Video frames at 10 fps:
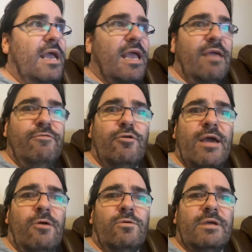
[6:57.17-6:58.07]
If you
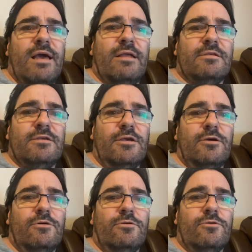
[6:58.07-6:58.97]
go and get
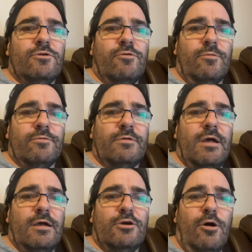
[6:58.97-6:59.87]
your corrupt
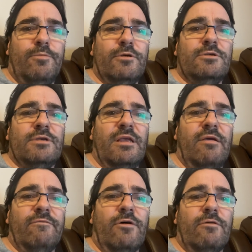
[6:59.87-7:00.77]
coppers and you're
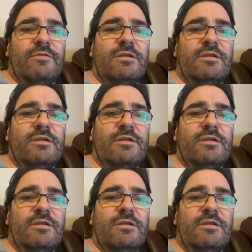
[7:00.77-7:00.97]
involved in a